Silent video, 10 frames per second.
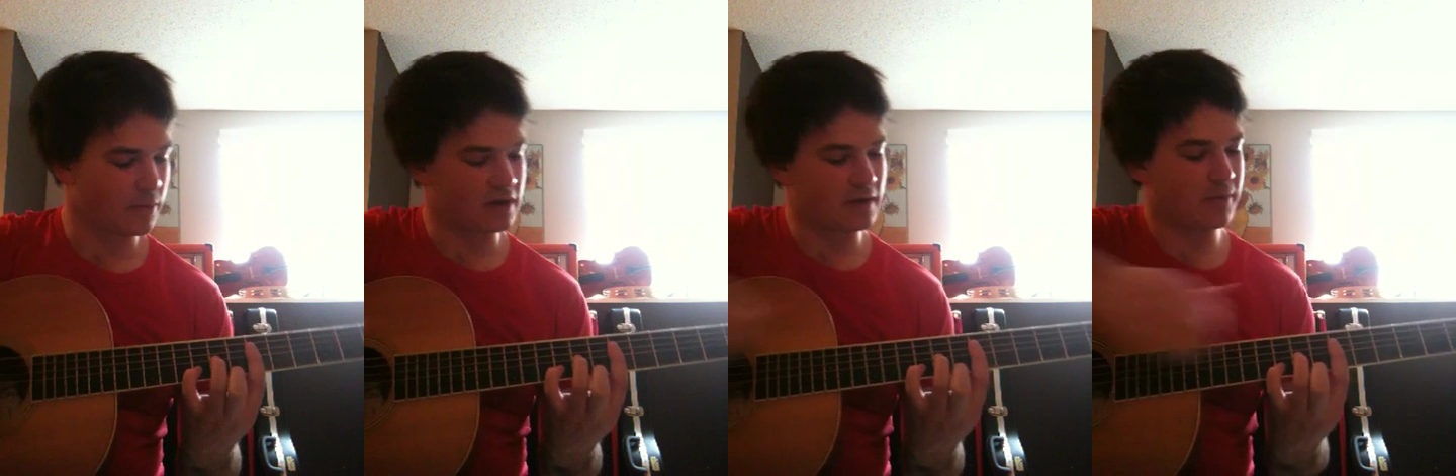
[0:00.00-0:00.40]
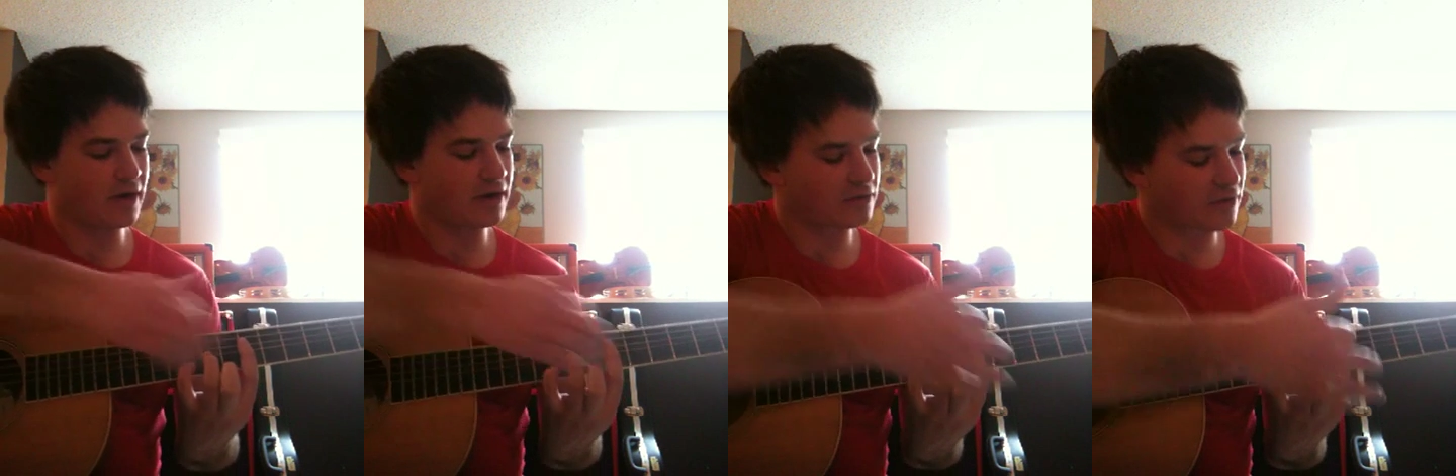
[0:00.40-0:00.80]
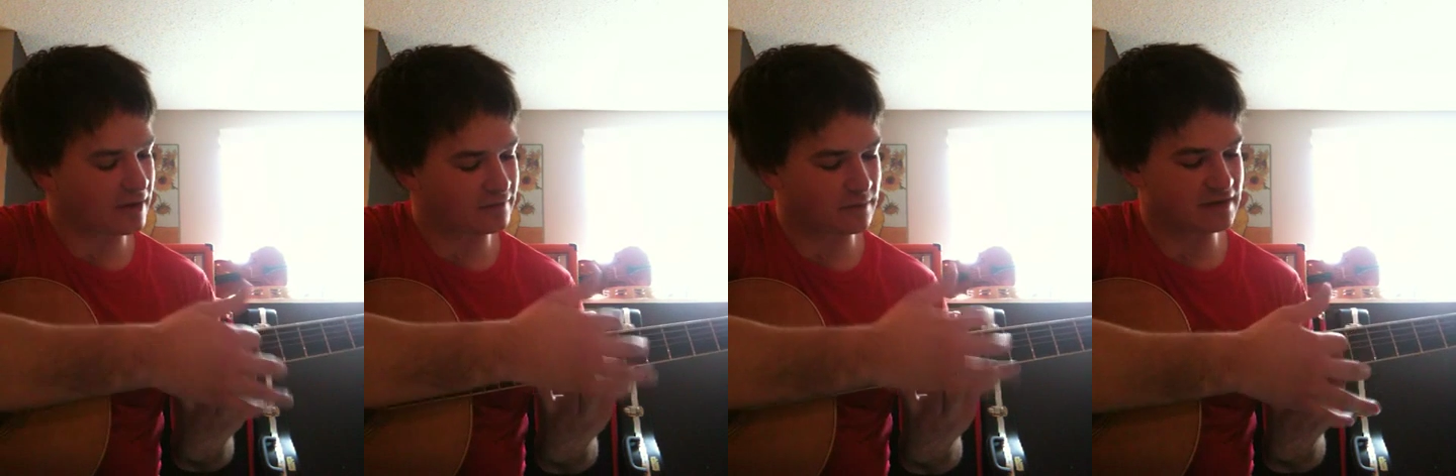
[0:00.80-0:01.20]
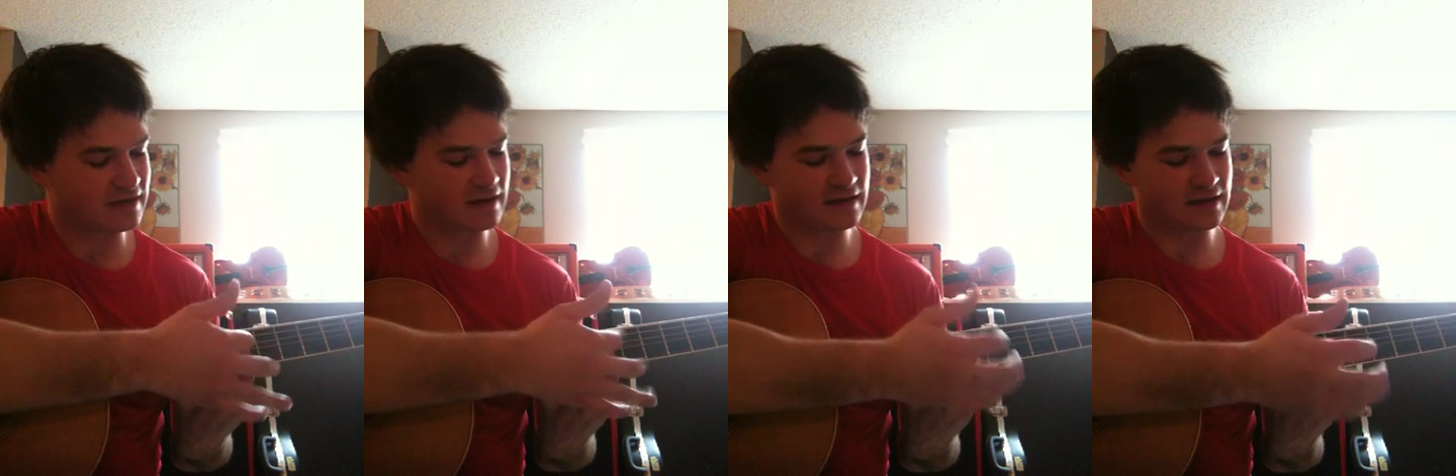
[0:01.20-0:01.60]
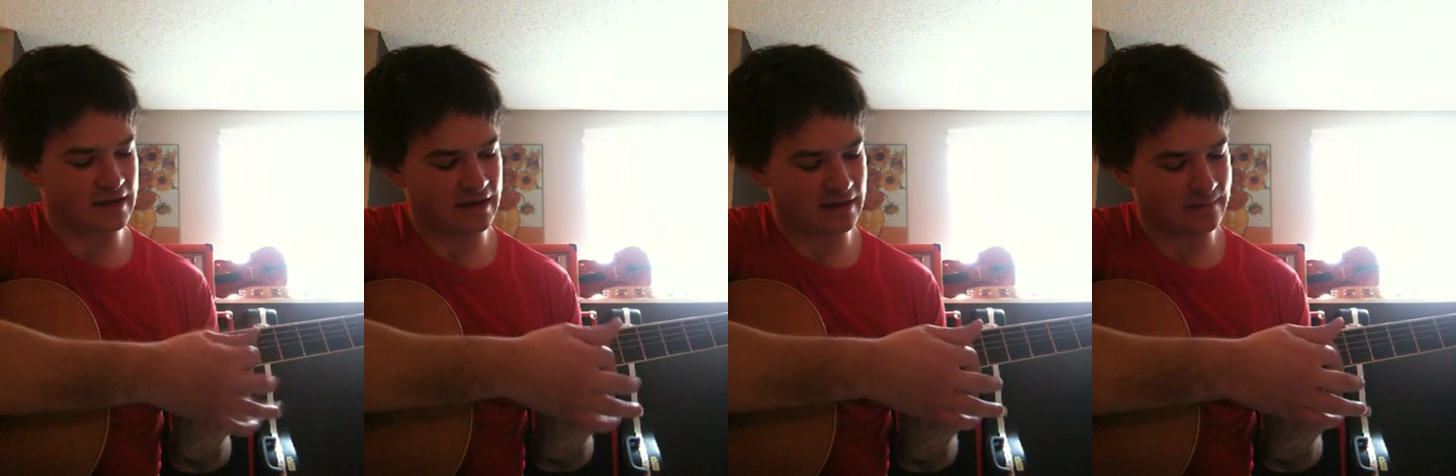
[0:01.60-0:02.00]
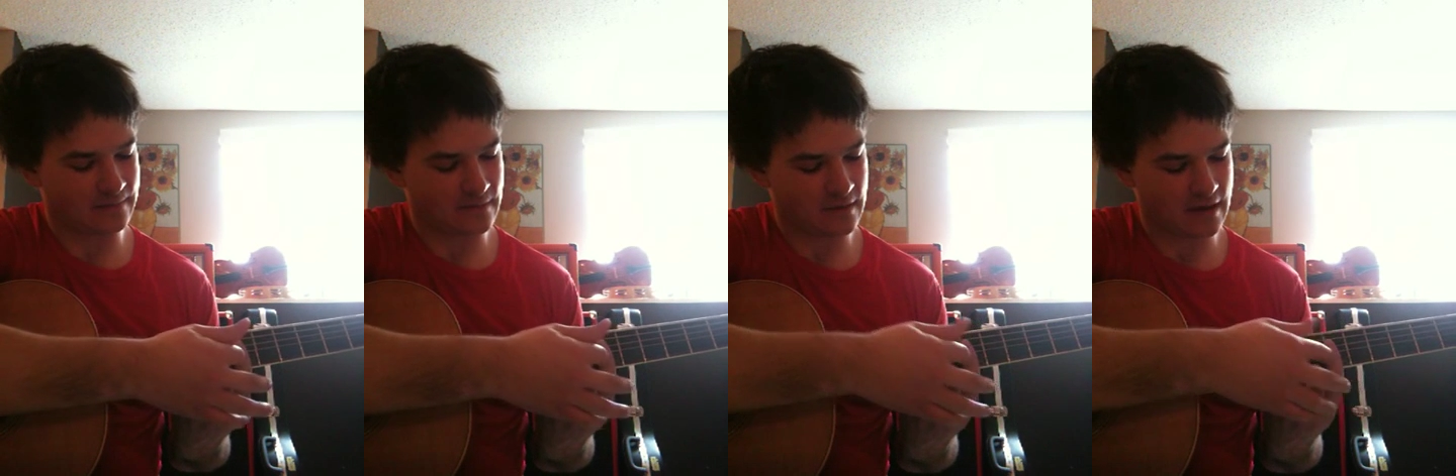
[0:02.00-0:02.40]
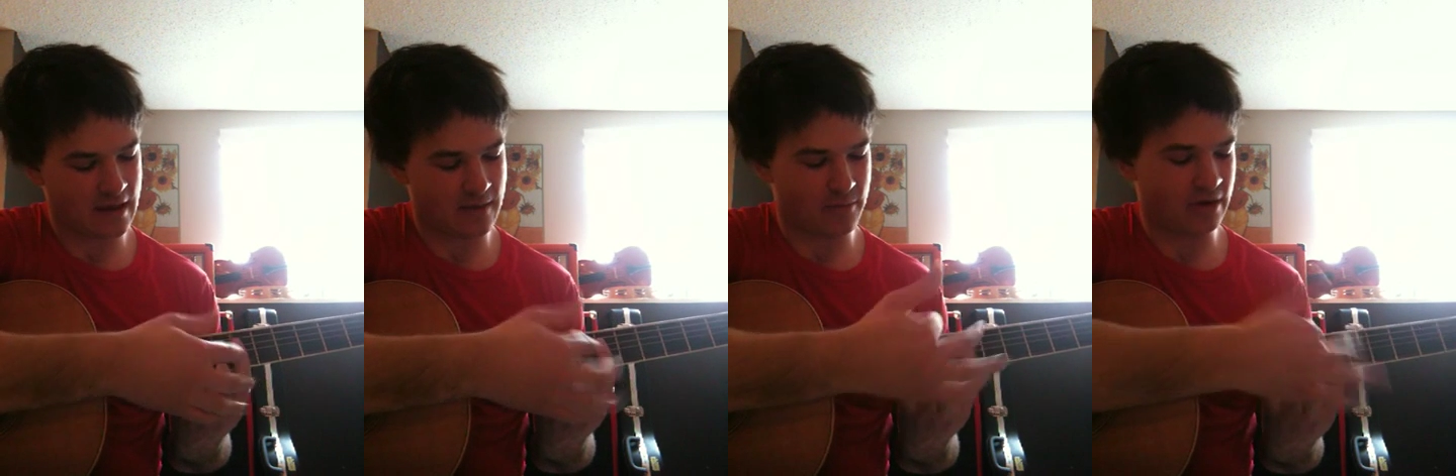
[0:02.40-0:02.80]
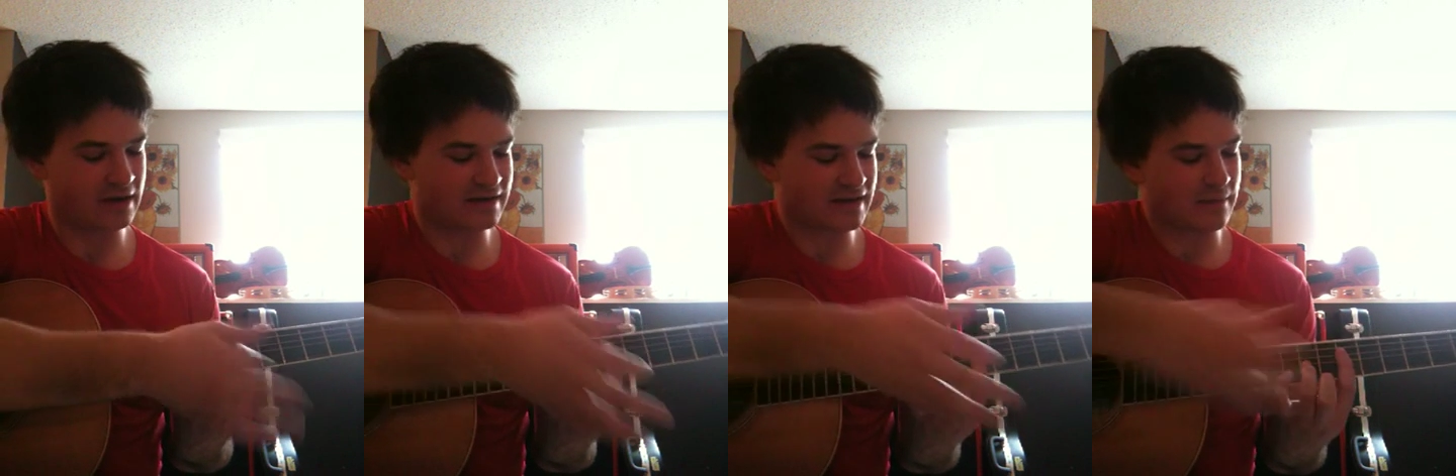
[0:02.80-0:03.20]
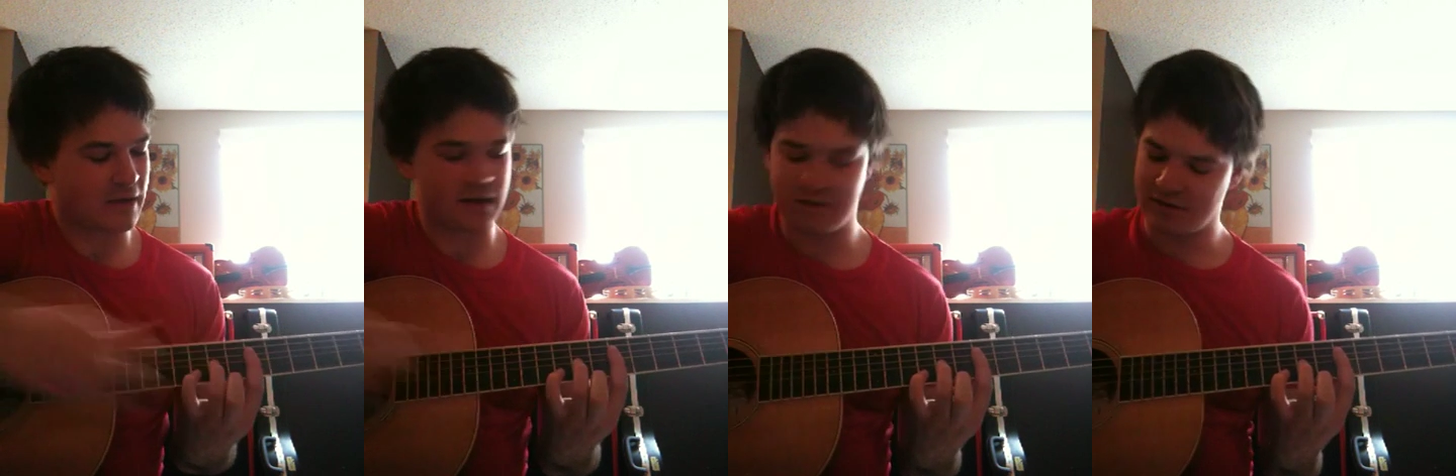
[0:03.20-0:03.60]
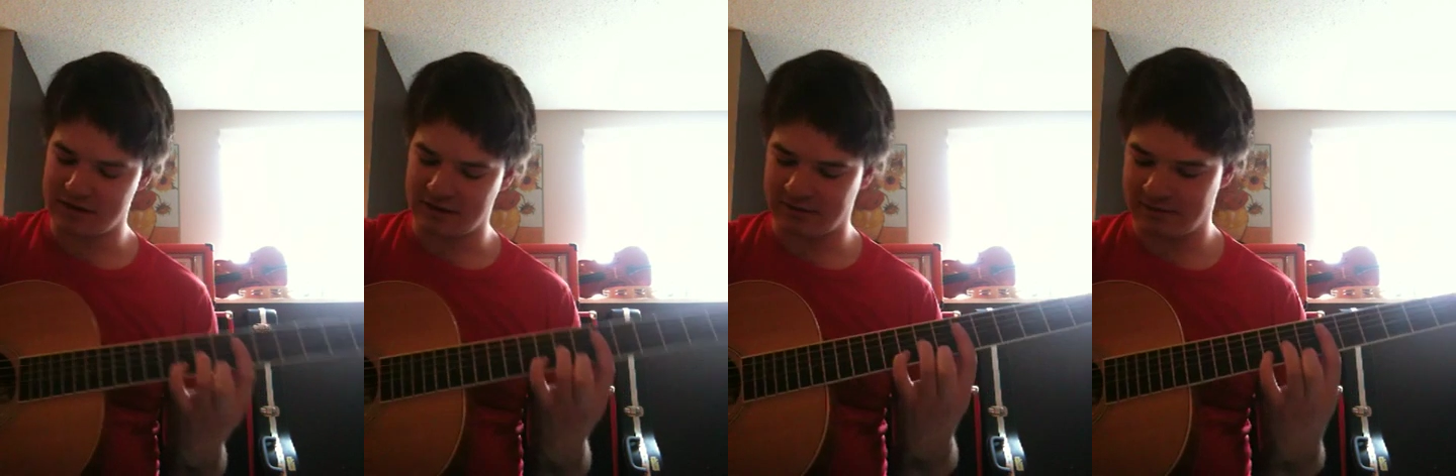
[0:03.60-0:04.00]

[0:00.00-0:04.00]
putting a bar across from the D to the E, and putting a D minor underneath.